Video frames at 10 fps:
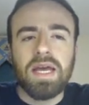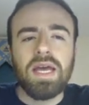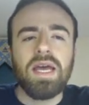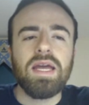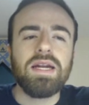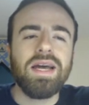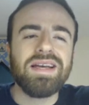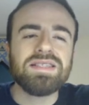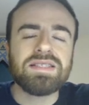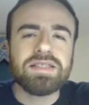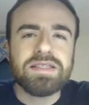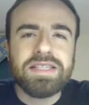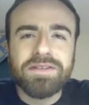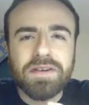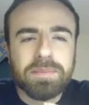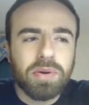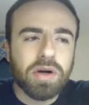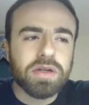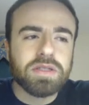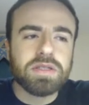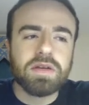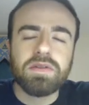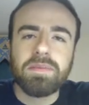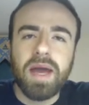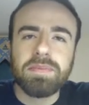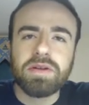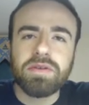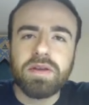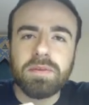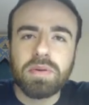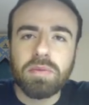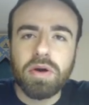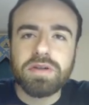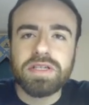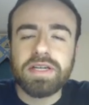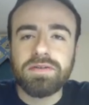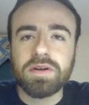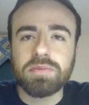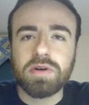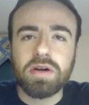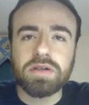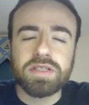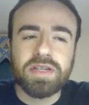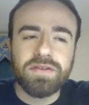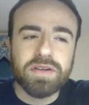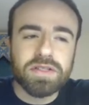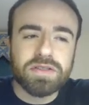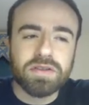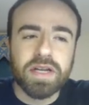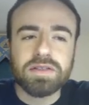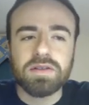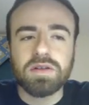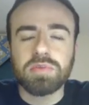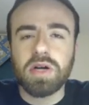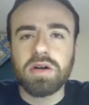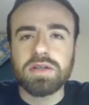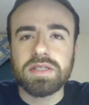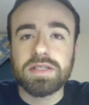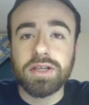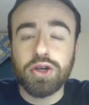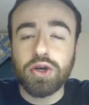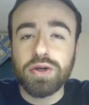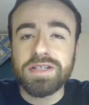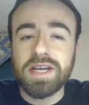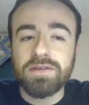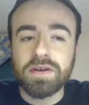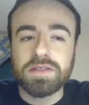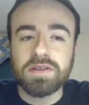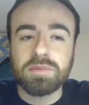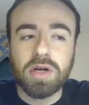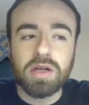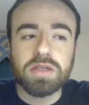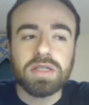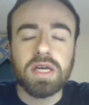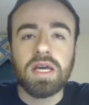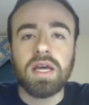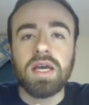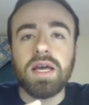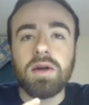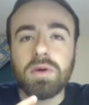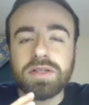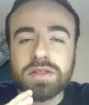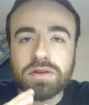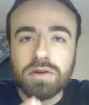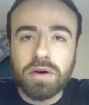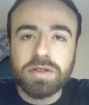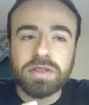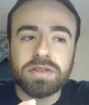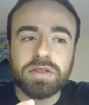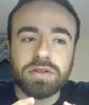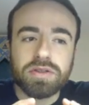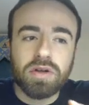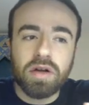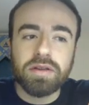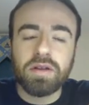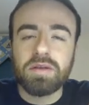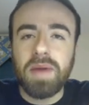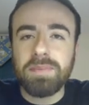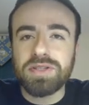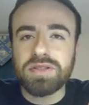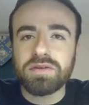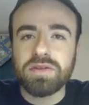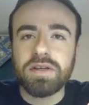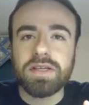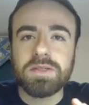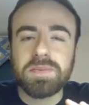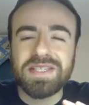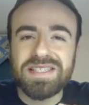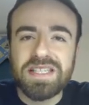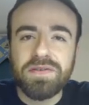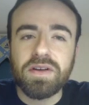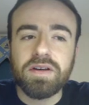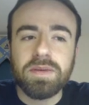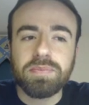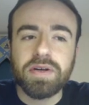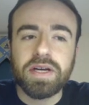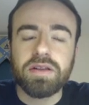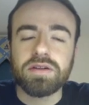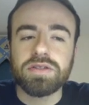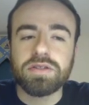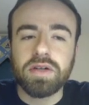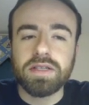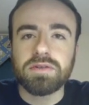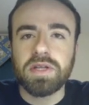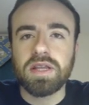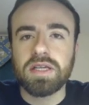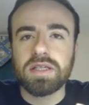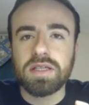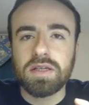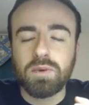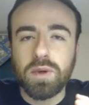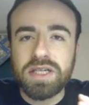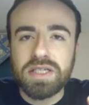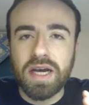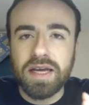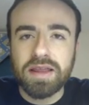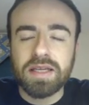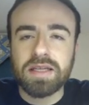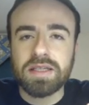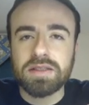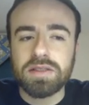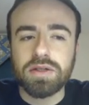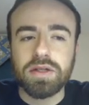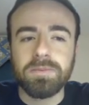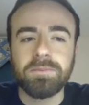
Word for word: and it has different parts of the map that really promote different brawlers and different strengths of the brawlers. There's a good diversity of brawlers, and whilst throwers are still strong there, the map doesn't really specifically play to their strengths, which I think, which I think is good.